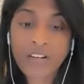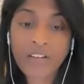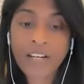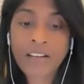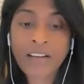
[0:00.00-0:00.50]
All
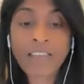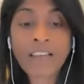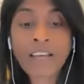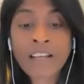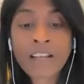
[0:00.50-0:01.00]
right. And
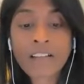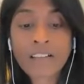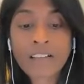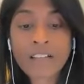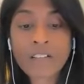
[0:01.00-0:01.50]
then,
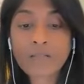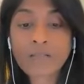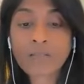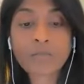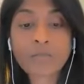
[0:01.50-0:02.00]
you know,
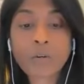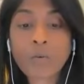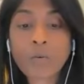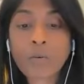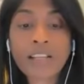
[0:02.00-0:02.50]

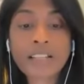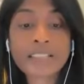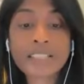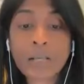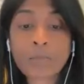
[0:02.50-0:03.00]
going in that
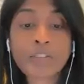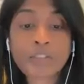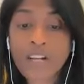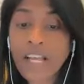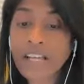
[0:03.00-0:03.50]
same
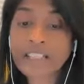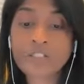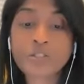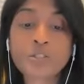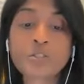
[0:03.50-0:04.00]
thread,
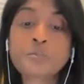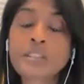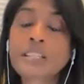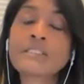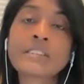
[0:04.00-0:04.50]
do you
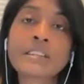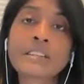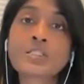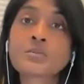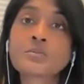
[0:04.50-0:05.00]
believe that
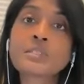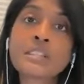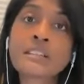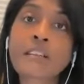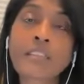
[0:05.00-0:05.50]
they are
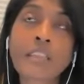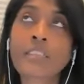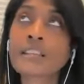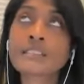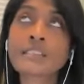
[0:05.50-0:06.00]
doing the
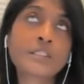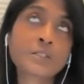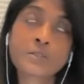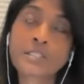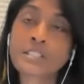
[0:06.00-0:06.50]
things that they're
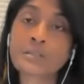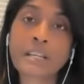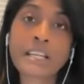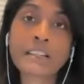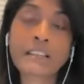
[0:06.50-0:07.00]
doing to
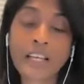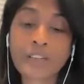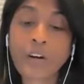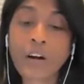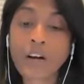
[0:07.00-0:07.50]
make
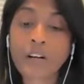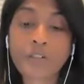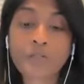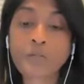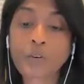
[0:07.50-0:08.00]
life hard
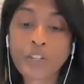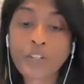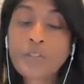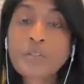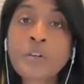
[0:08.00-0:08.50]
for
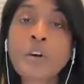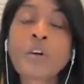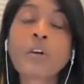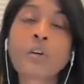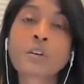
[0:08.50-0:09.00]
you?
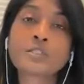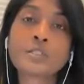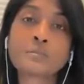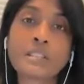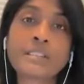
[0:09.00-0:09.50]
Or do
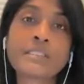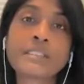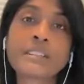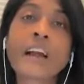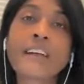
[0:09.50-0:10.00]
you believe that
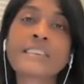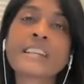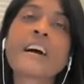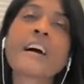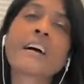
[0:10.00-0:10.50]
they're having
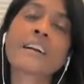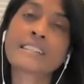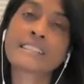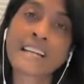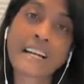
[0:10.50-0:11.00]
a hard
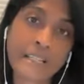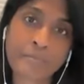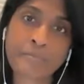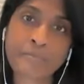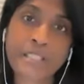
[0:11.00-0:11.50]
time?
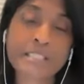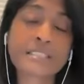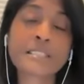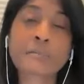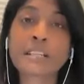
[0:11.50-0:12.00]
This
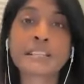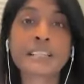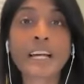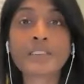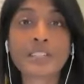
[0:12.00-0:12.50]
is something
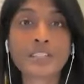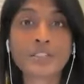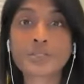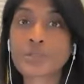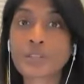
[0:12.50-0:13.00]
that I've
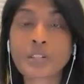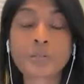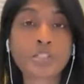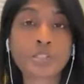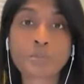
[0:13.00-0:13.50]
learned through a
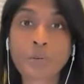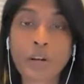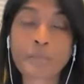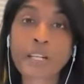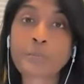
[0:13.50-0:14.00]
coaching
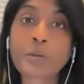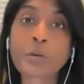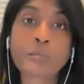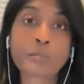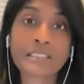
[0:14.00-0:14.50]
program that I'm
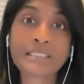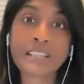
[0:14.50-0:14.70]
going